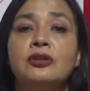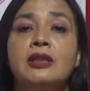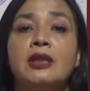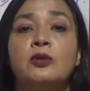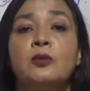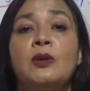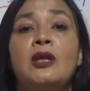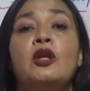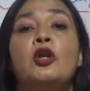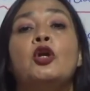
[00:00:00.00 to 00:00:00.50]

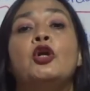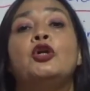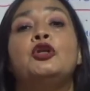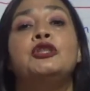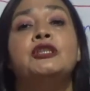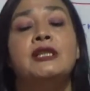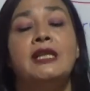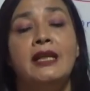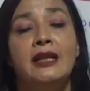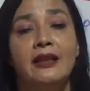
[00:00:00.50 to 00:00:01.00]
that we
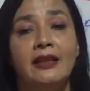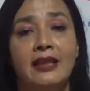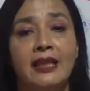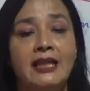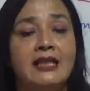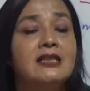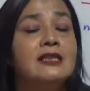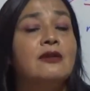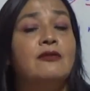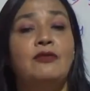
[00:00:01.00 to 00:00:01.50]
learned in
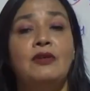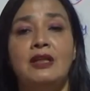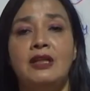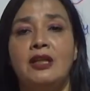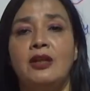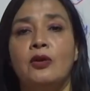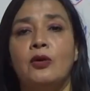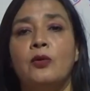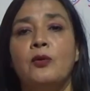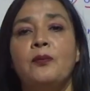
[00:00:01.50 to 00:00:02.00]
this
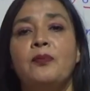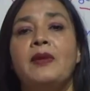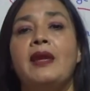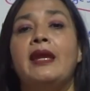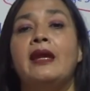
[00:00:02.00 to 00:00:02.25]
video,